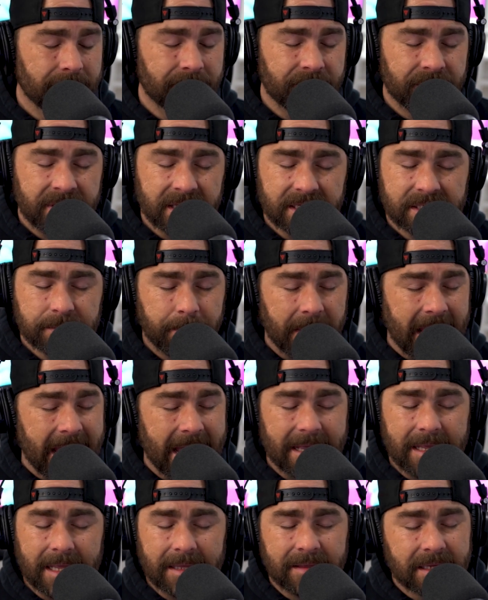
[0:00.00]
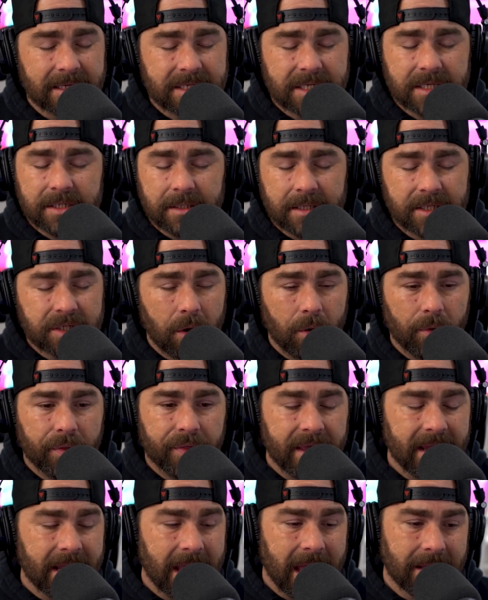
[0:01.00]
This whole
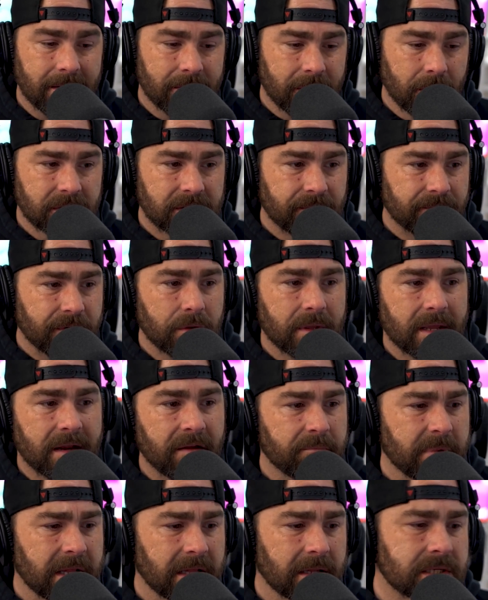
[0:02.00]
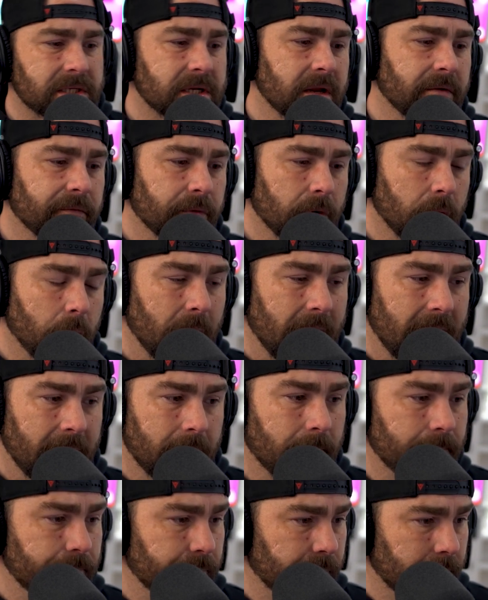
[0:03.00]
thing, those of you that have been listening for a
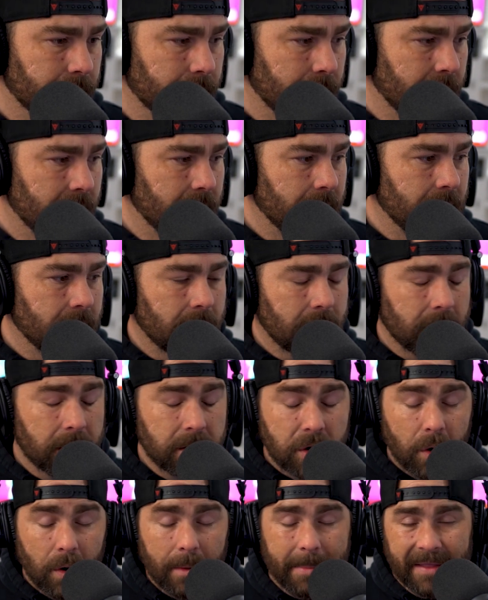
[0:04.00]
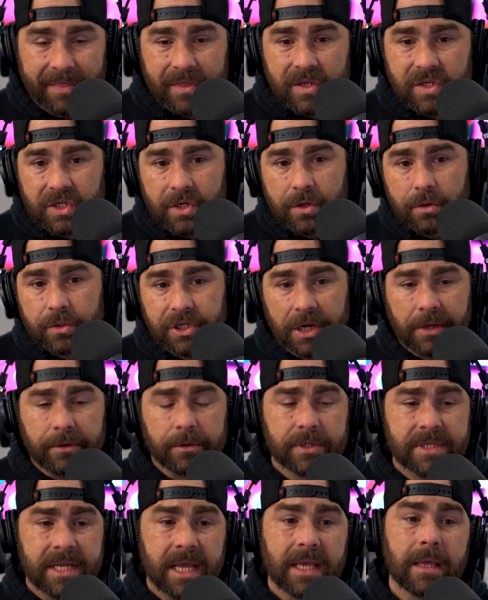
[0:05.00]
while know about this huge
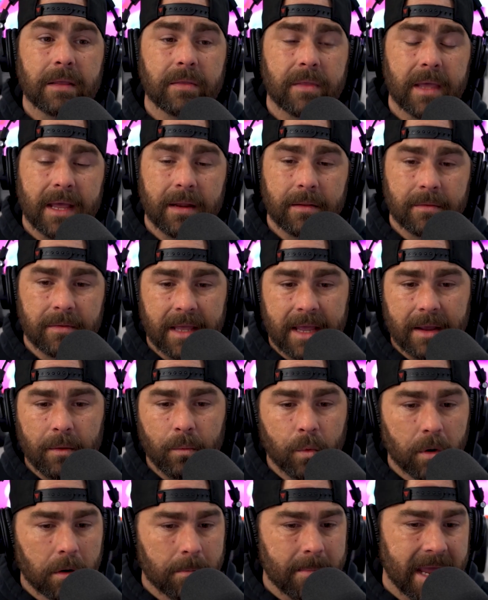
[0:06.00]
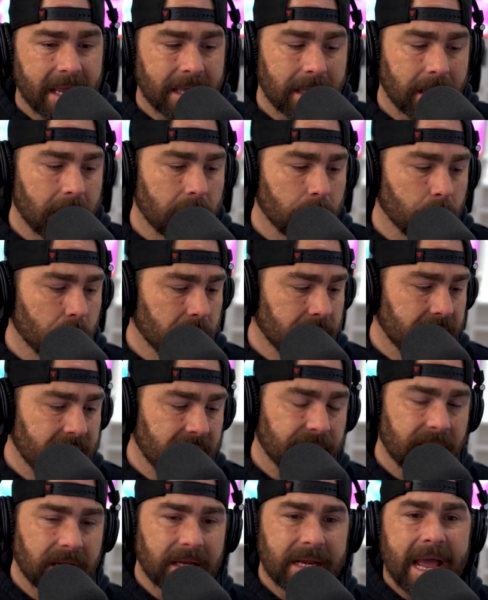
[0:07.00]
undertaking that we're making, and we're
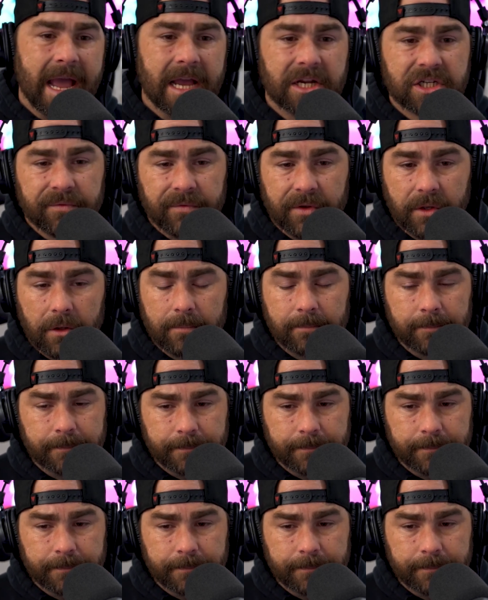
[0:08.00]
leaving Nashville